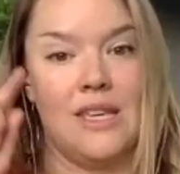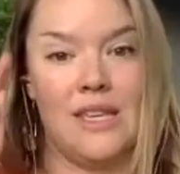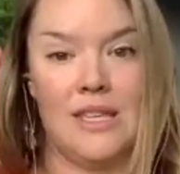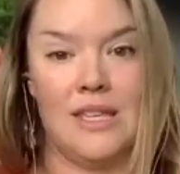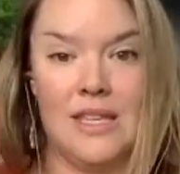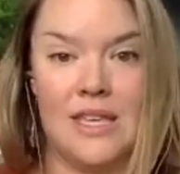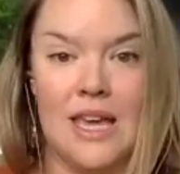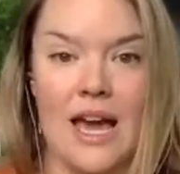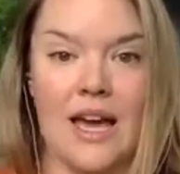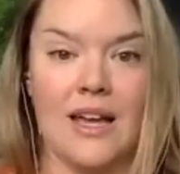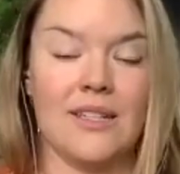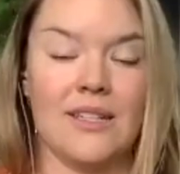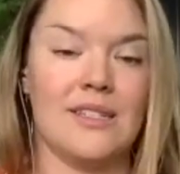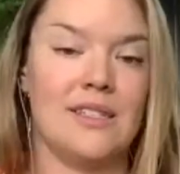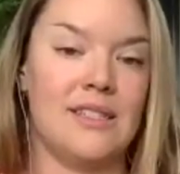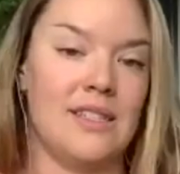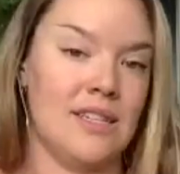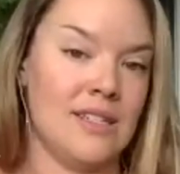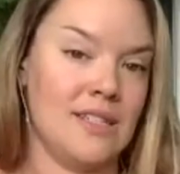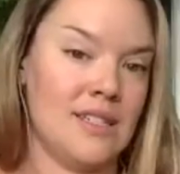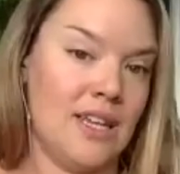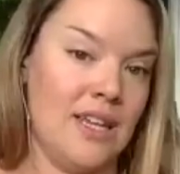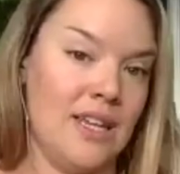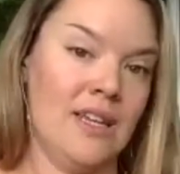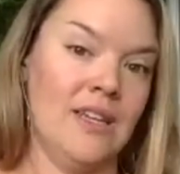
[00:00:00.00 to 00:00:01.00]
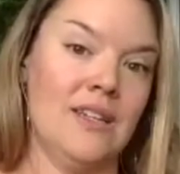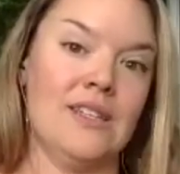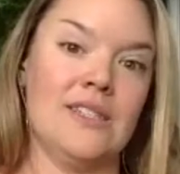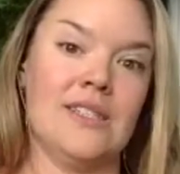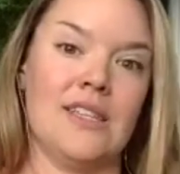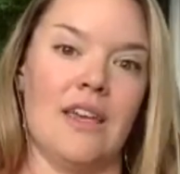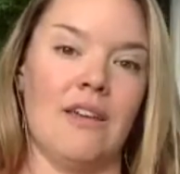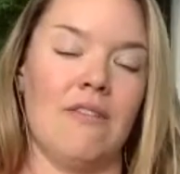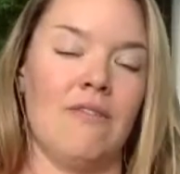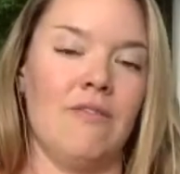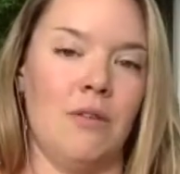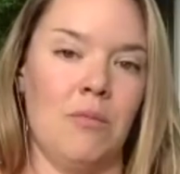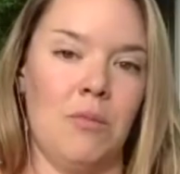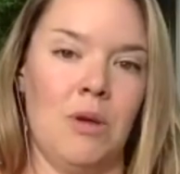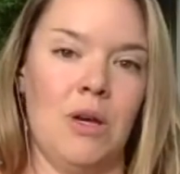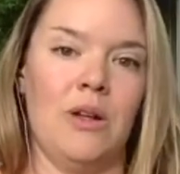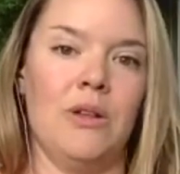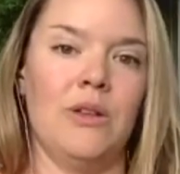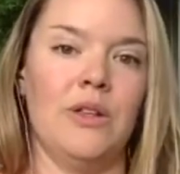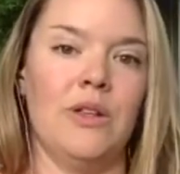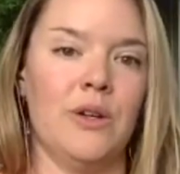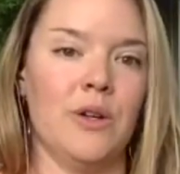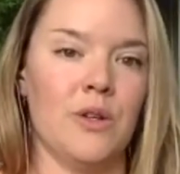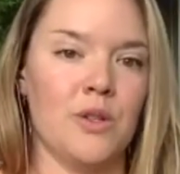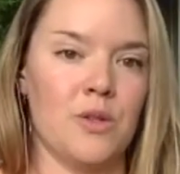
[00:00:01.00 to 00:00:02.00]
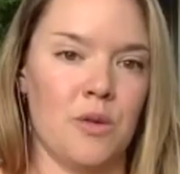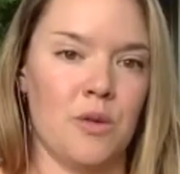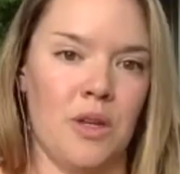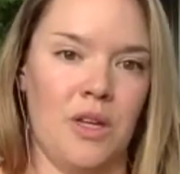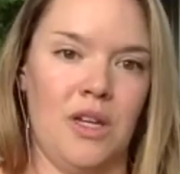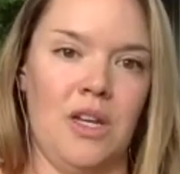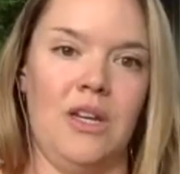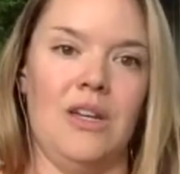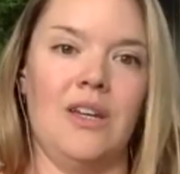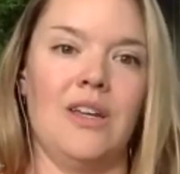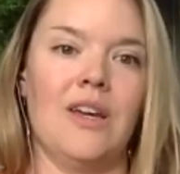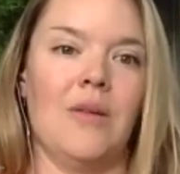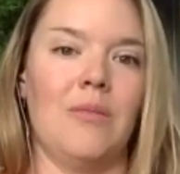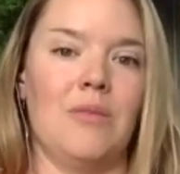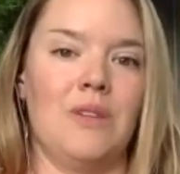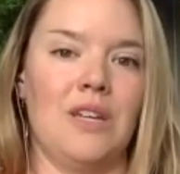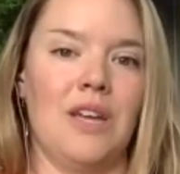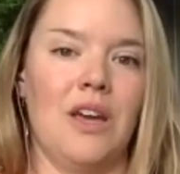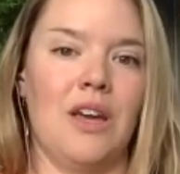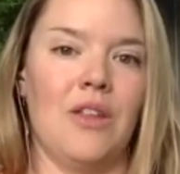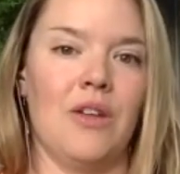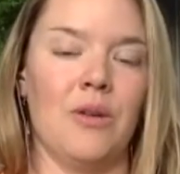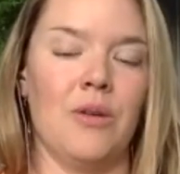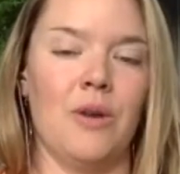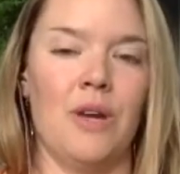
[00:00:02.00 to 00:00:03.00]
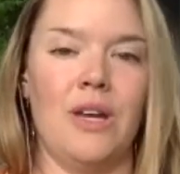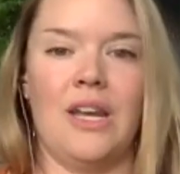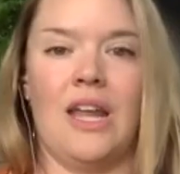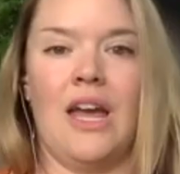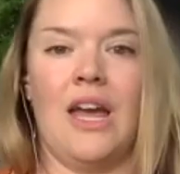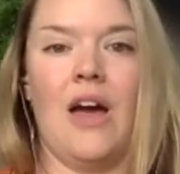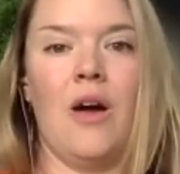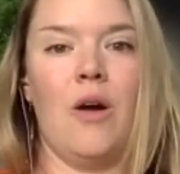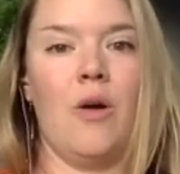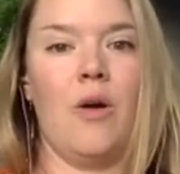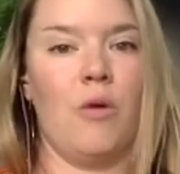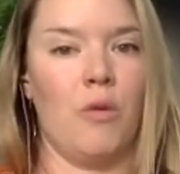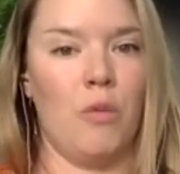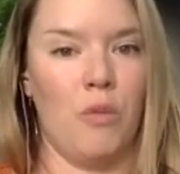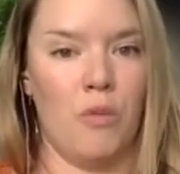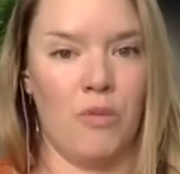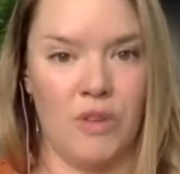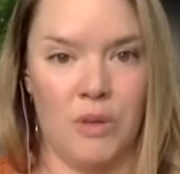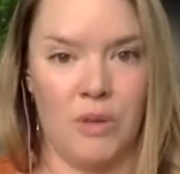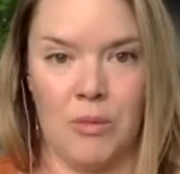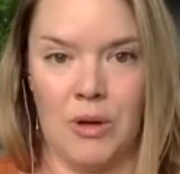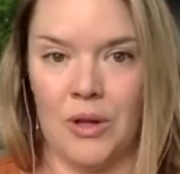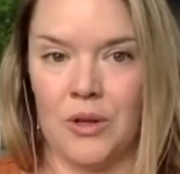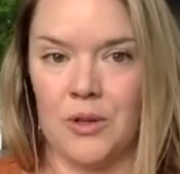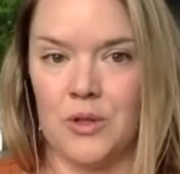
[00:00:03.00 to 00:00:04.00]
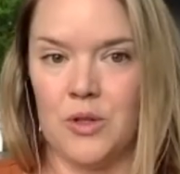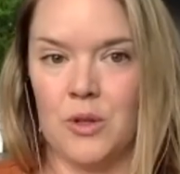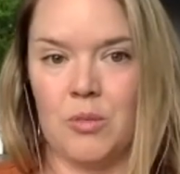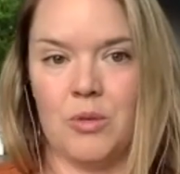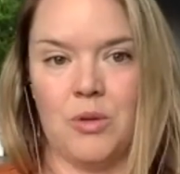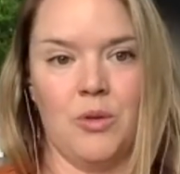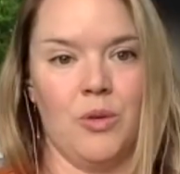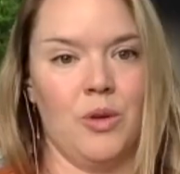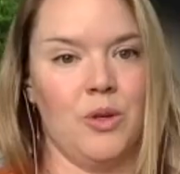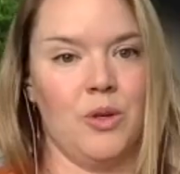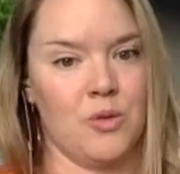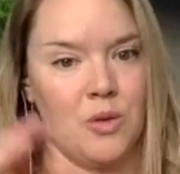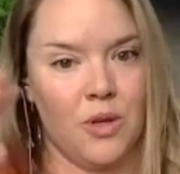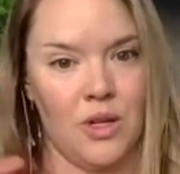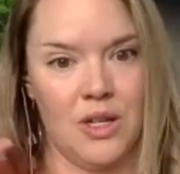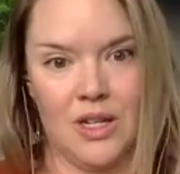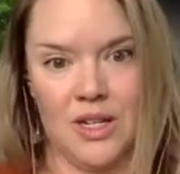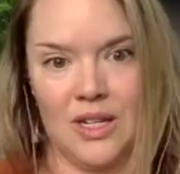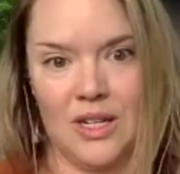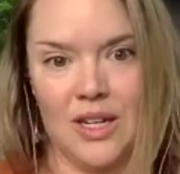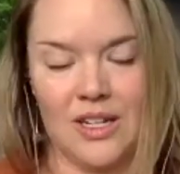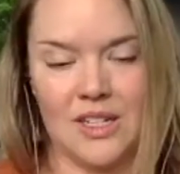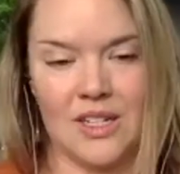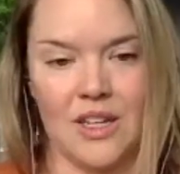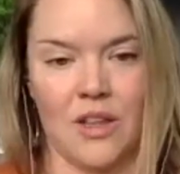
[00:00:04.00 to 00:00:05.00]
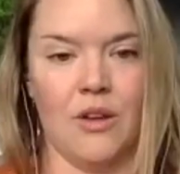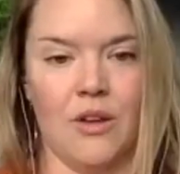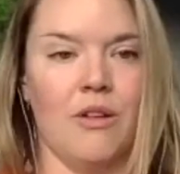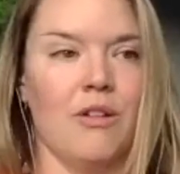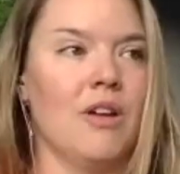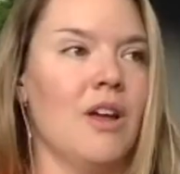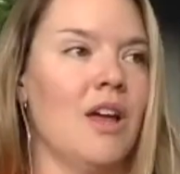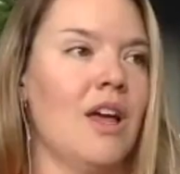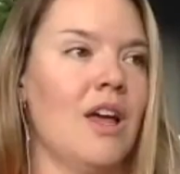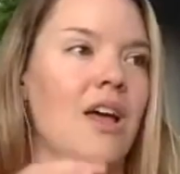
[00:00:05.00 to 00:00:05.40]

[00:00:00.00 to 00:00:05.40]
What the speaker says: yes, this is like, female leaders really need to come together right now. Female entrepreneurs really need to get together.